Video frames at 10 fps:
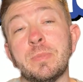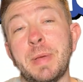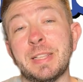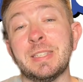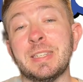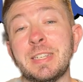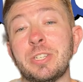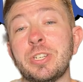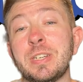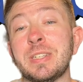pet's
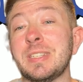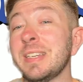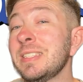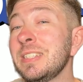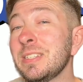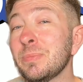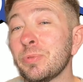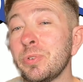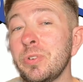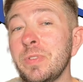condition doesn't
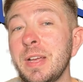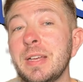improve,